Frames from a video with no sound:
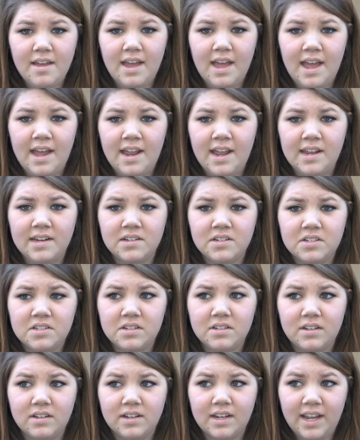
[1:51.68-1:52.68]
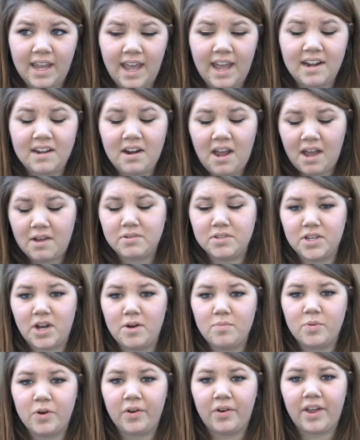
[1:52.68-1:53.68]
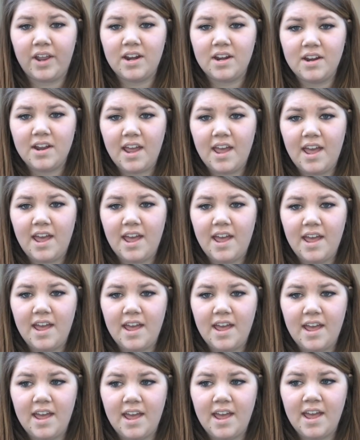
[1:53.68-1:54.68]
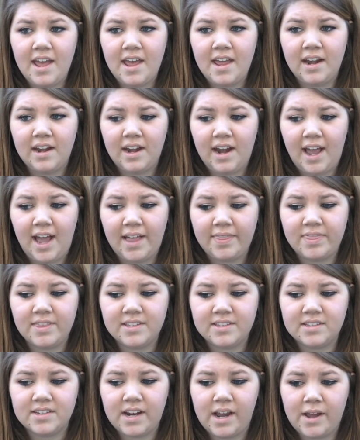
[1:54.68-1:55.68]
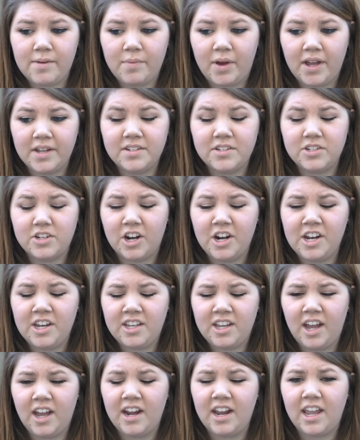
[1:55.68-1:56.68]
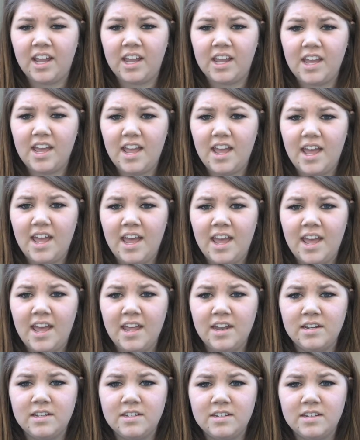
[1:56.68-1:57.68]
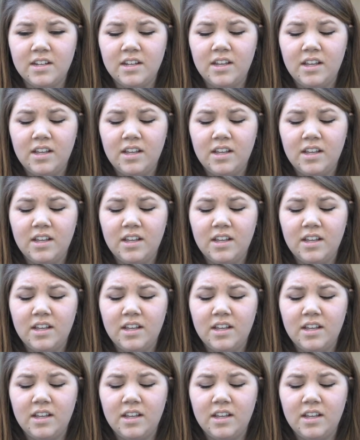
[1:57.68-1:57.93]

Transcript: And again, I was heartbroken. And at this time, I'd started cutting, and